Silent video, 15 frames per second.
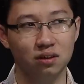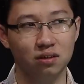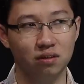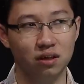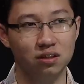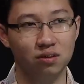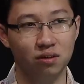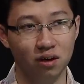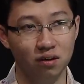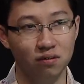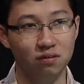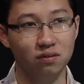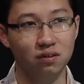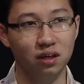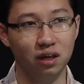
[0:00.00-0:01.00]
grade
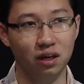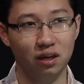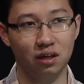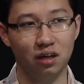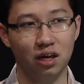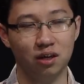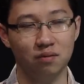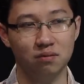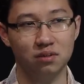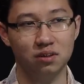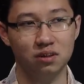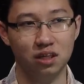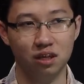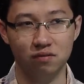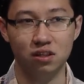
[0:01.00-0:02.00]
12 and I'm
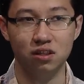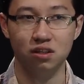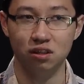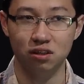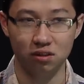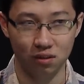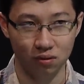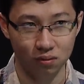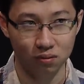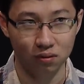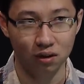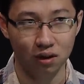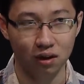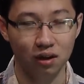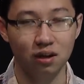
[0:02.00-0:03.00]
17 years old.
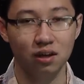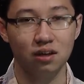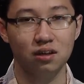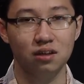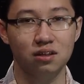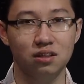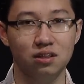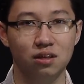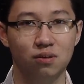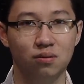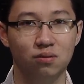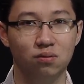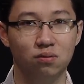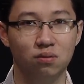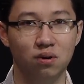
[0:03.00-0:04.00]

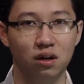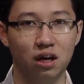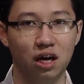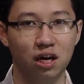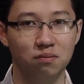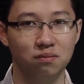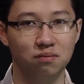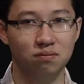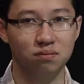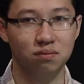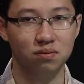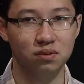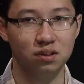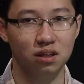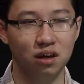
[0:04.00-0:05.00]
So I'm
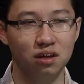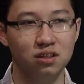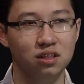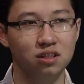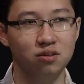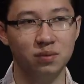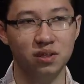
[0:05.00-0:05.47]
starting to